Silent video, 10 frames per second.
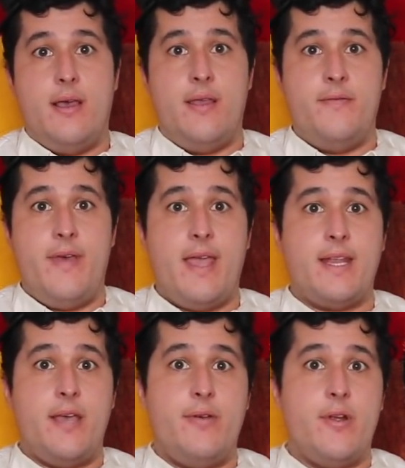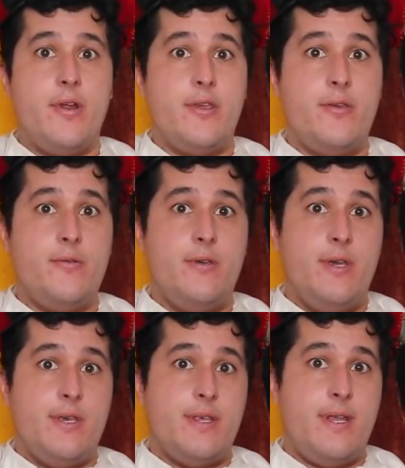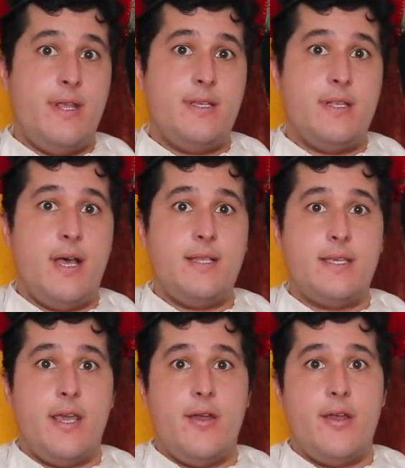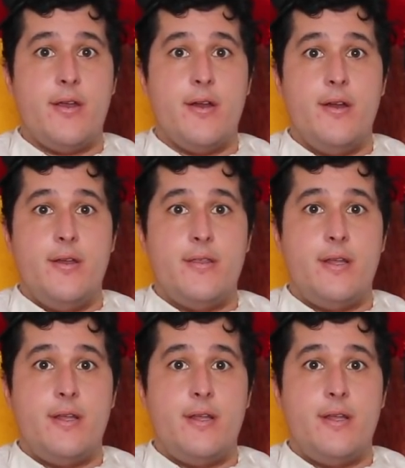In fact, I would argue that it's a lot scarier